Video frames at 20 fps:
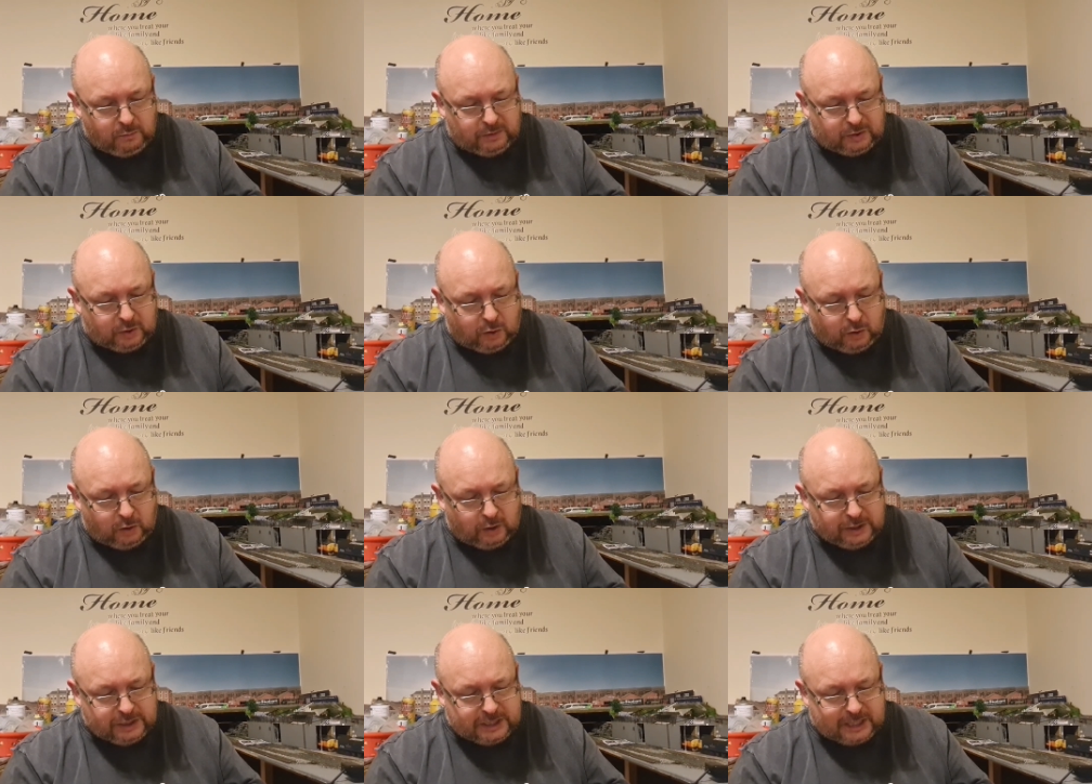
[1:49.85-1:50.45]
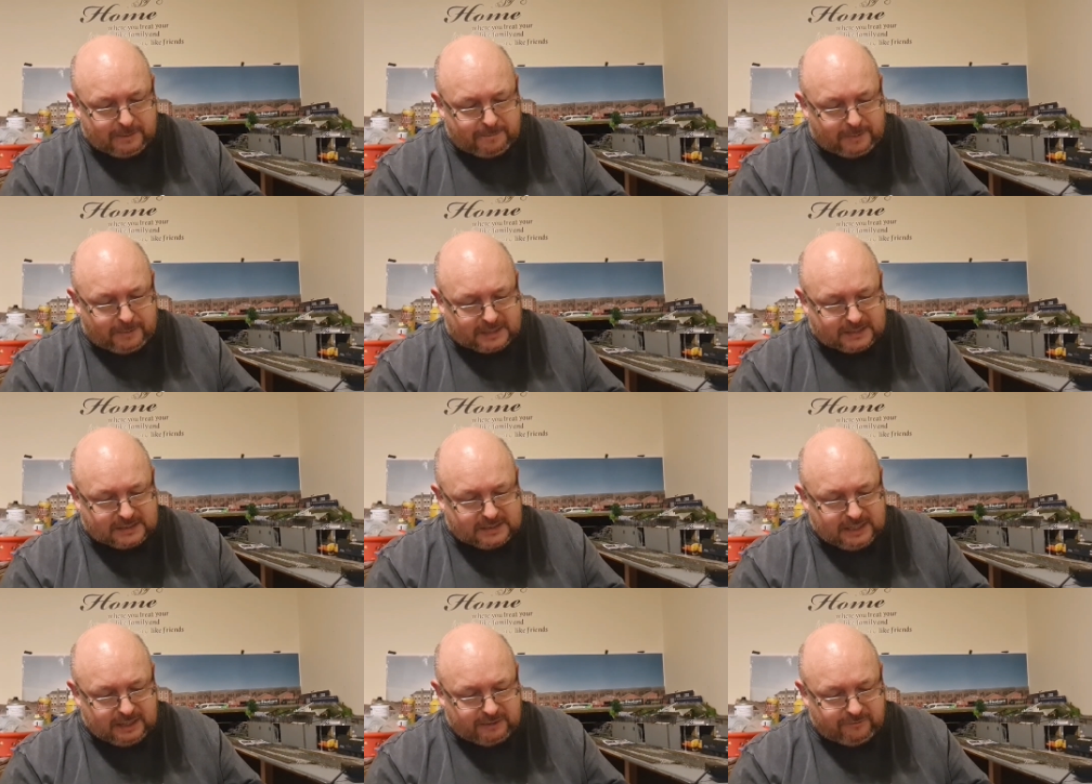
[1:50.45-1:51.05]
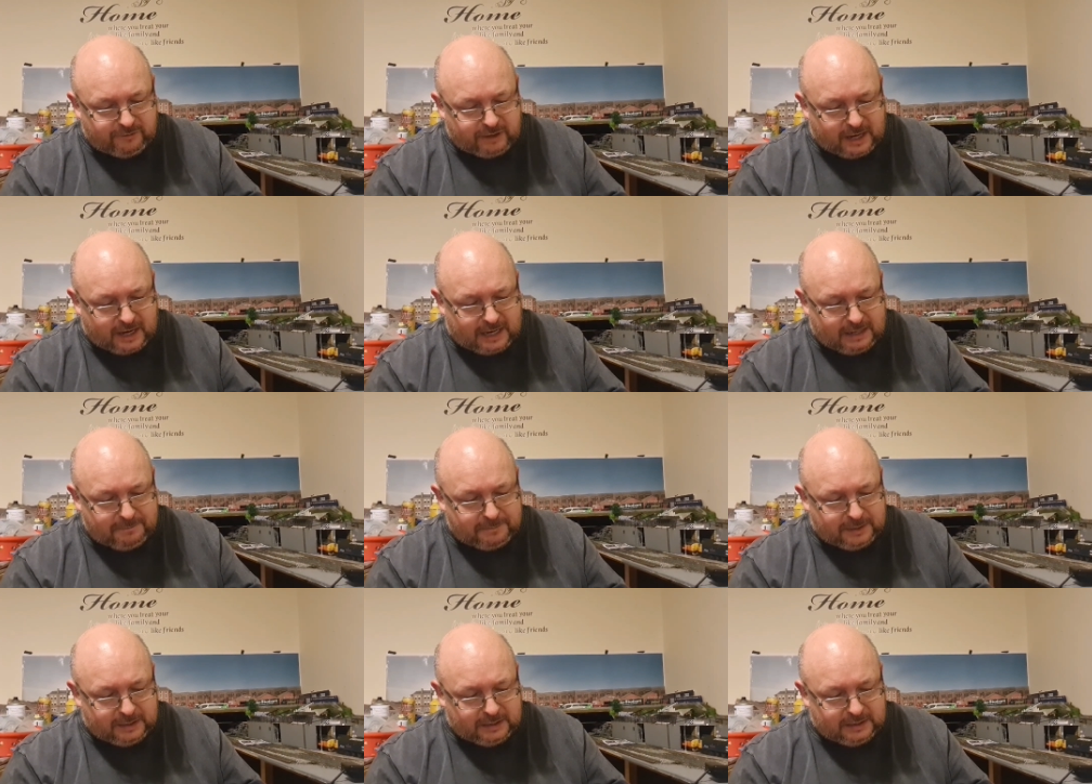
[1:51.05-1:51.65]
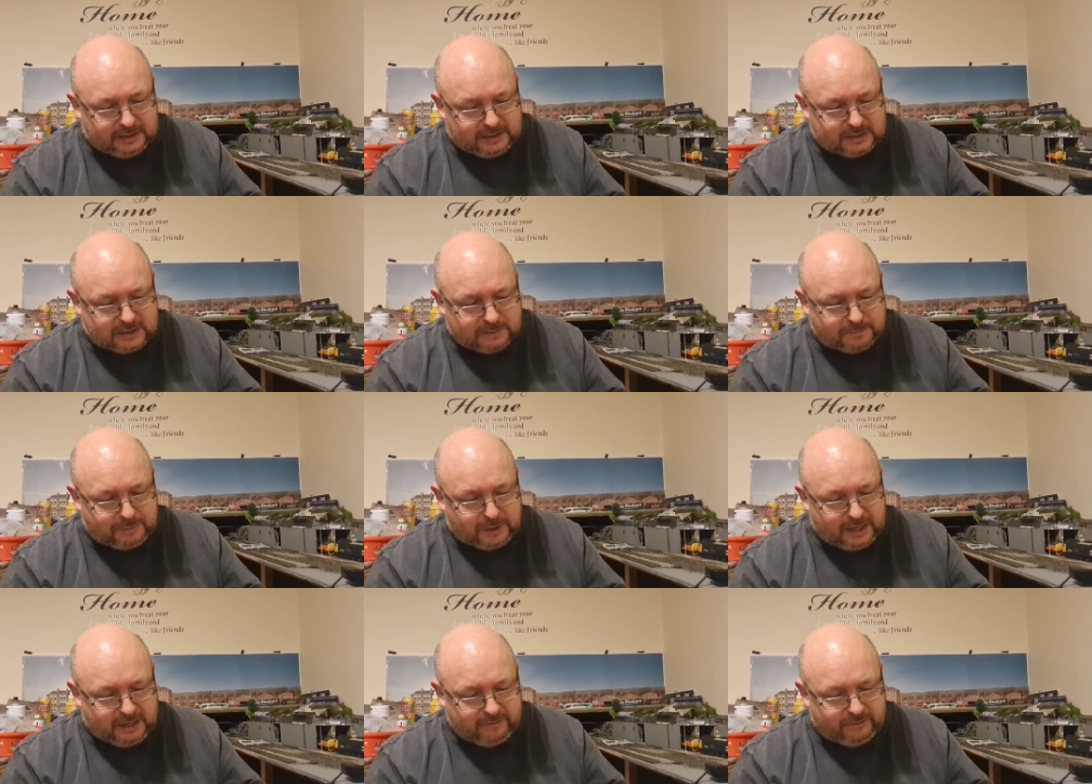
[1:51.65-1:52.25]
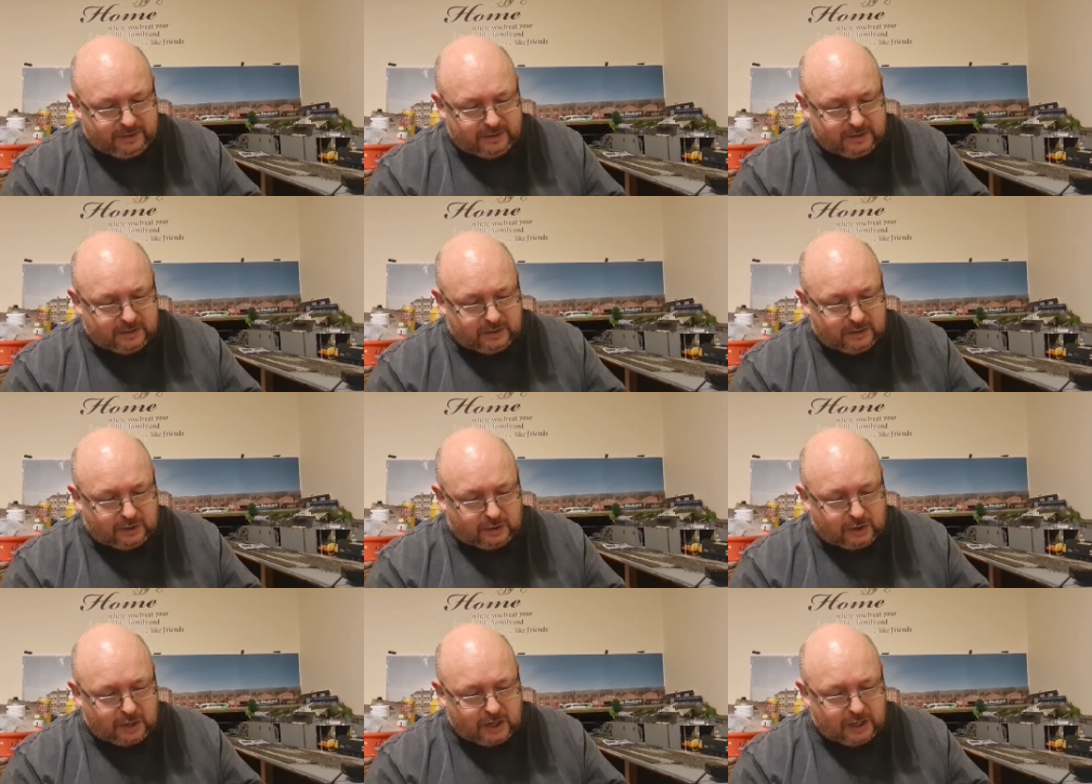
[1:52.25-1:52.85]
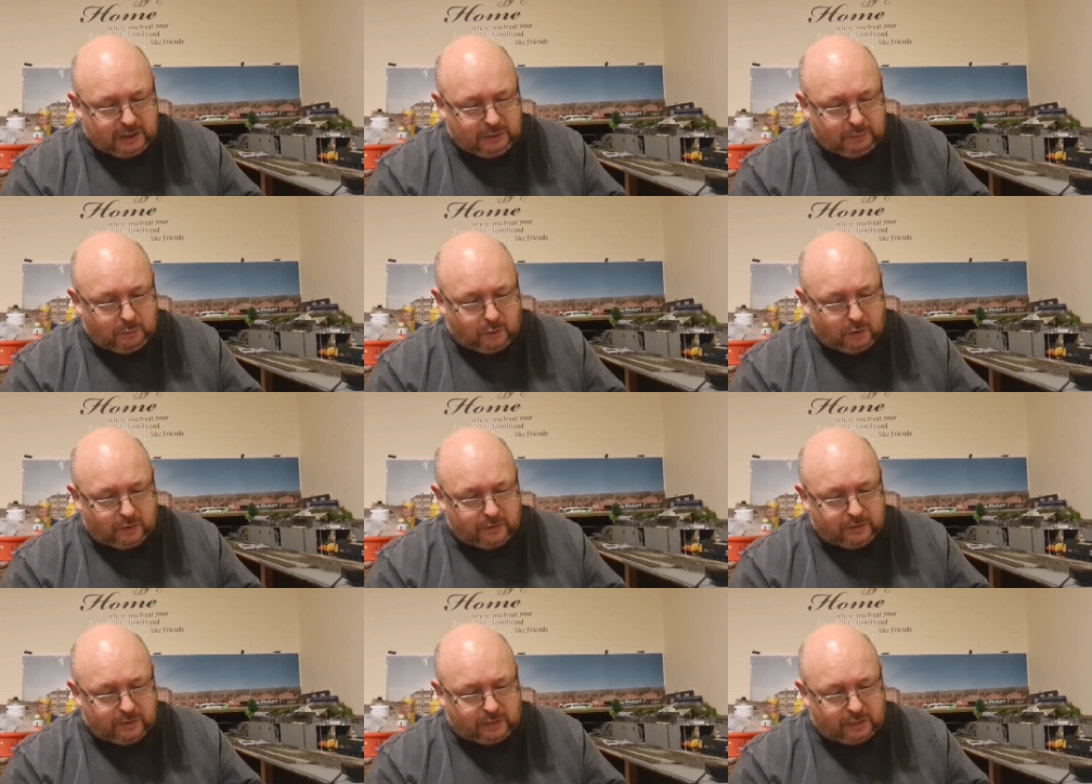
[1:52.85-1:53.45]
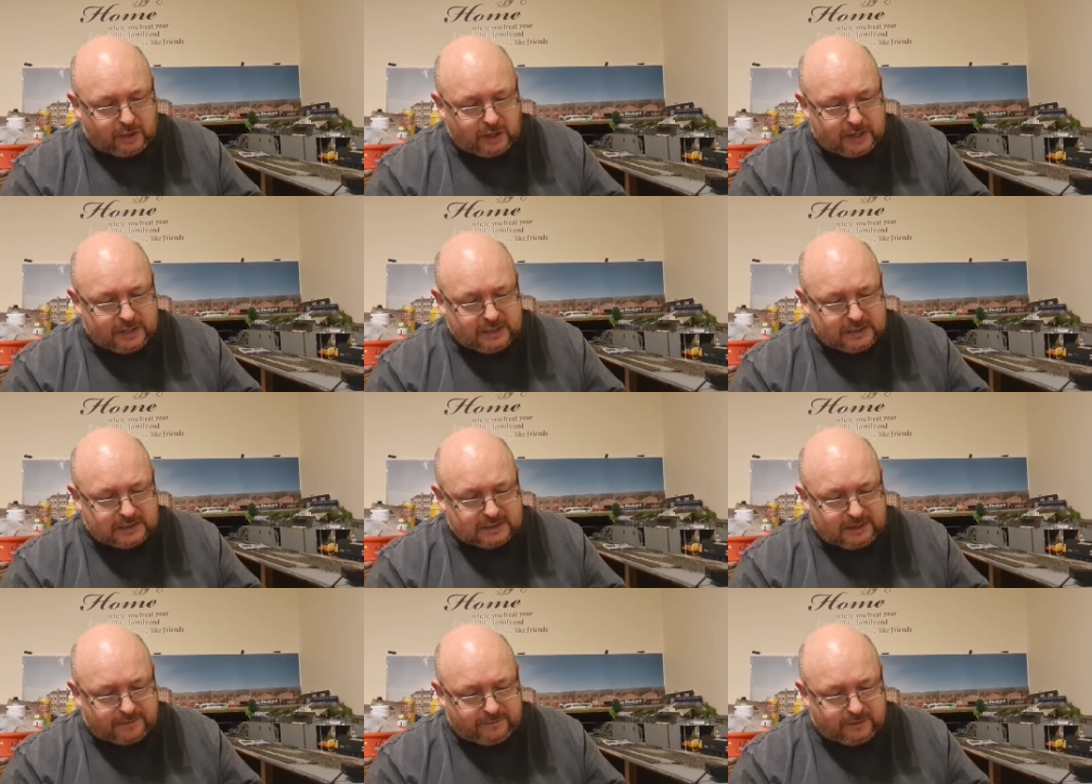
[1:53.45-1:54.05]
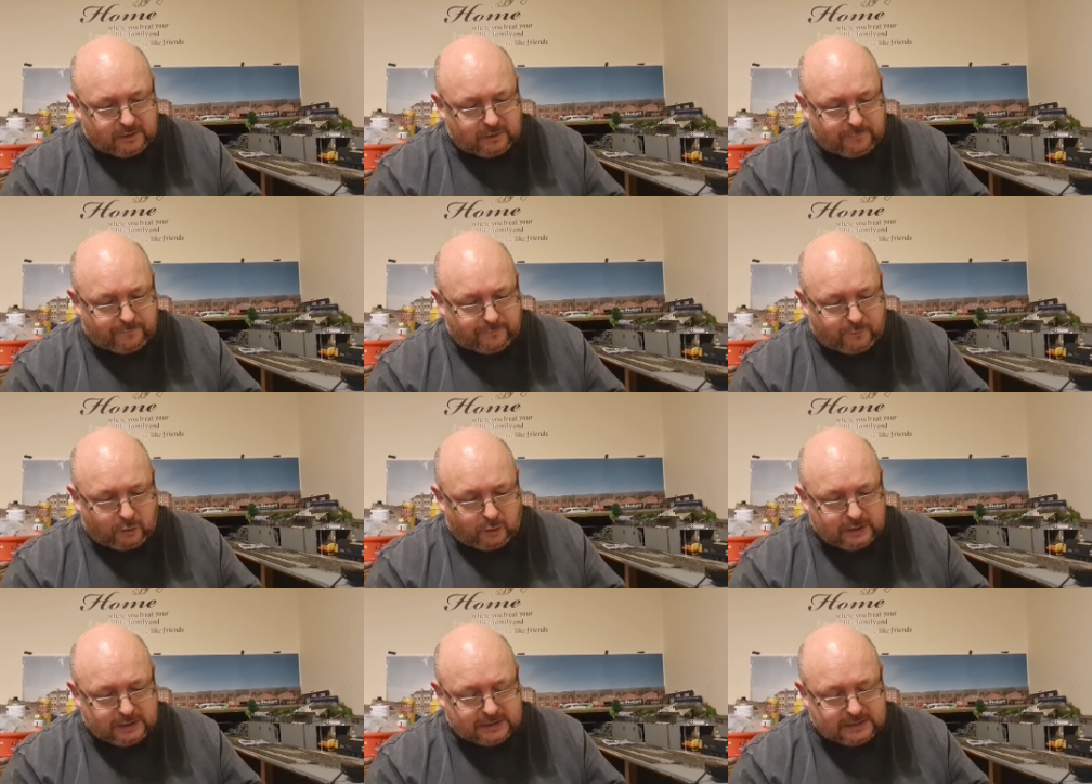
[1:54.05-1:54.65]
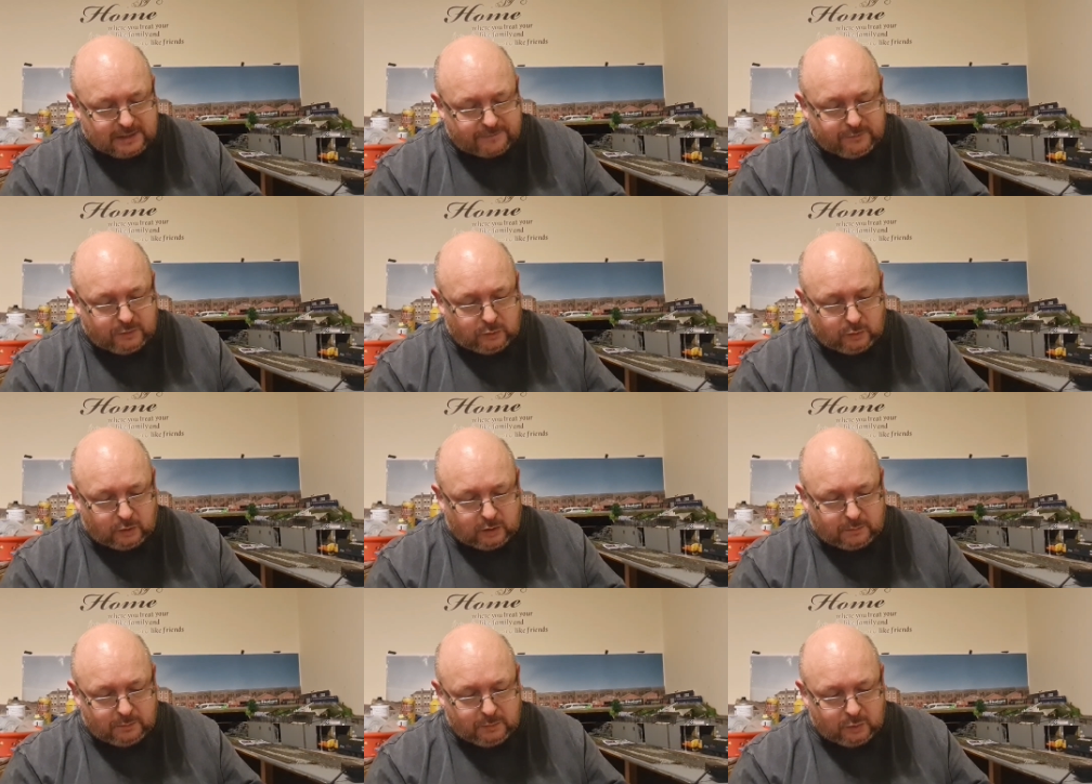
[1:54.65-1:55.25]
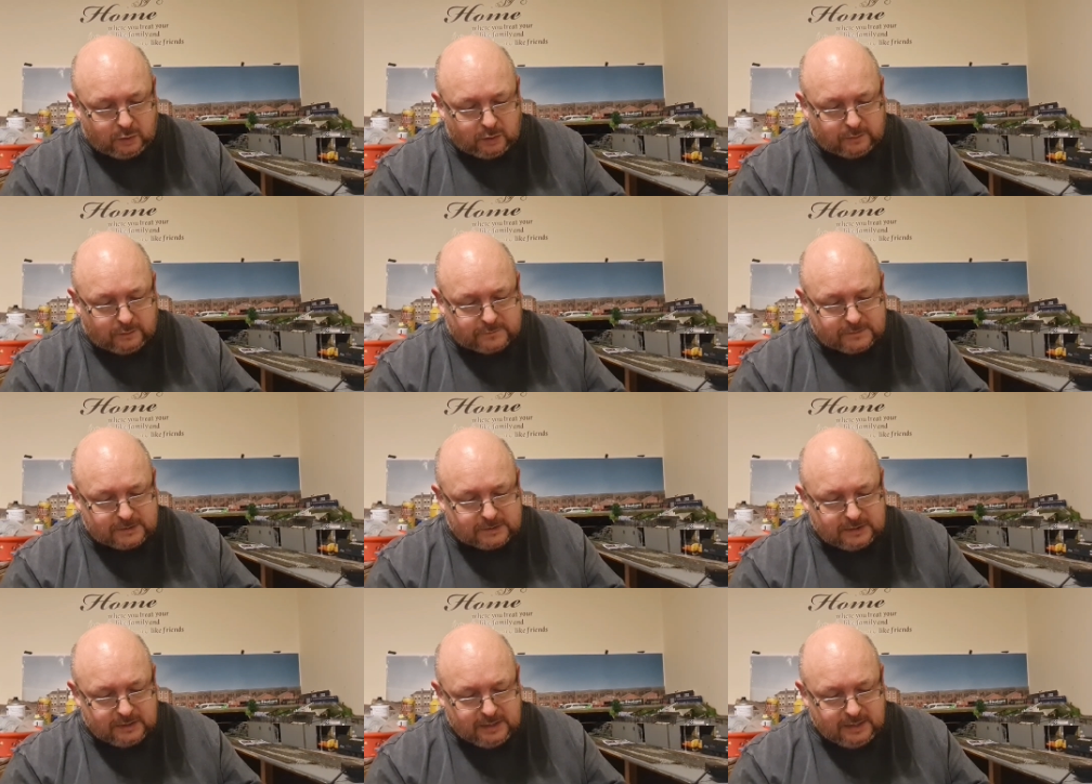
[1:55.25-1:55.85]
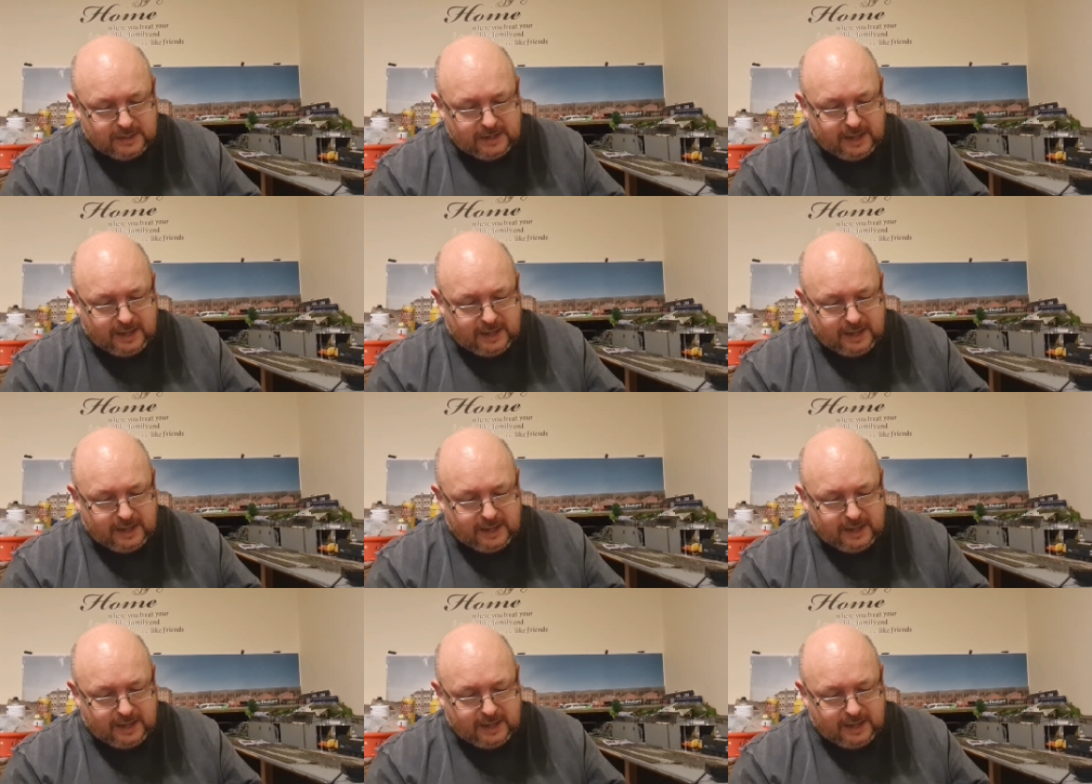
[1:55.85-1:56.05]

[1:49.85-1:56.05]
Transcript: with haulage capacity and reliability superior to the 31, the 37 and the 47 locomotives.